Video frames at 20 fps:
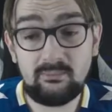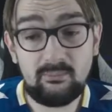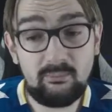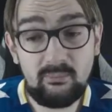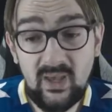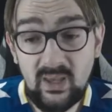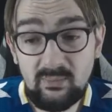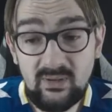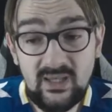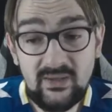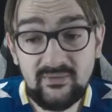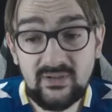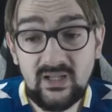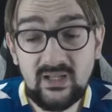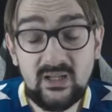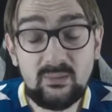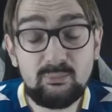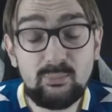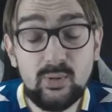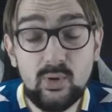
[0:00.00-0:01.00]
Maybe even
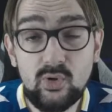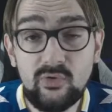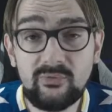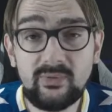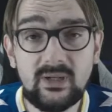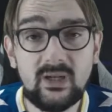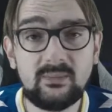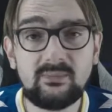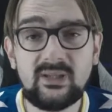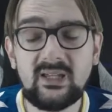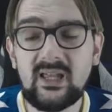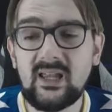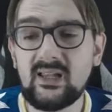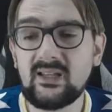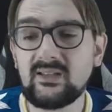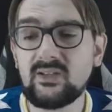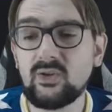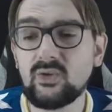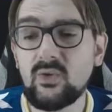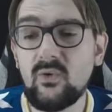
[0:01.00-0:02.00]
an improvement on Mikel
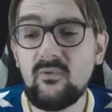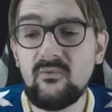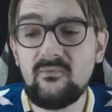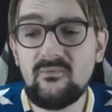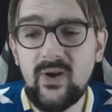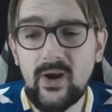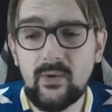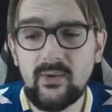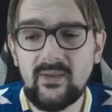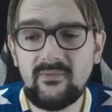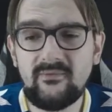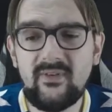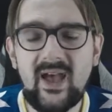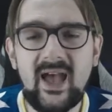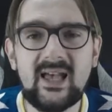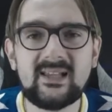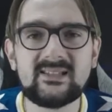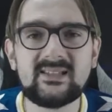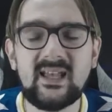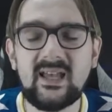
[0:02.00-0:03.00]
Antonio. Very
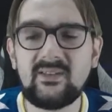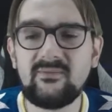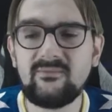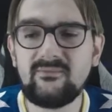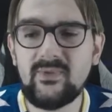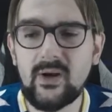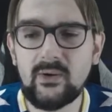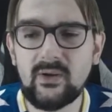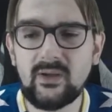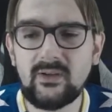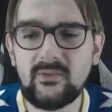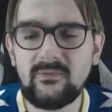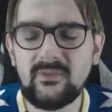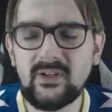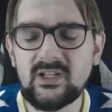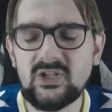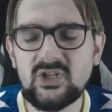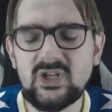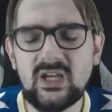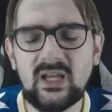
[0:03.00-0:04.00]
fast and very good
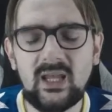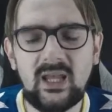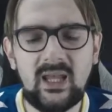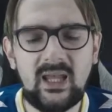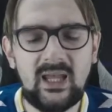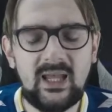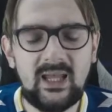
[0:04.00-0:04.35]
finishing.